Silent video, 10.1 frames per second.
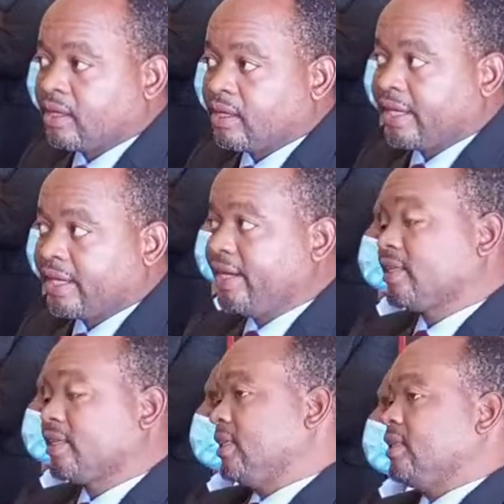
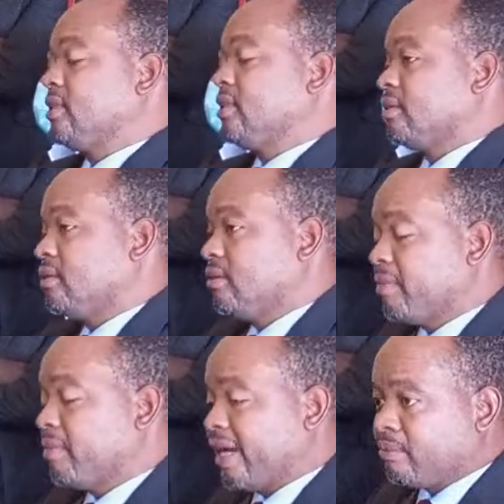elected
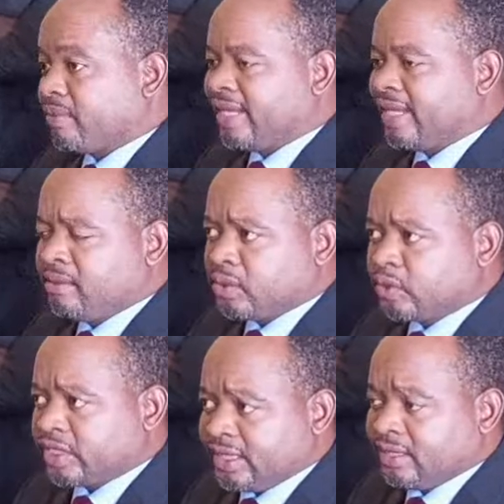Madam Nelly Muti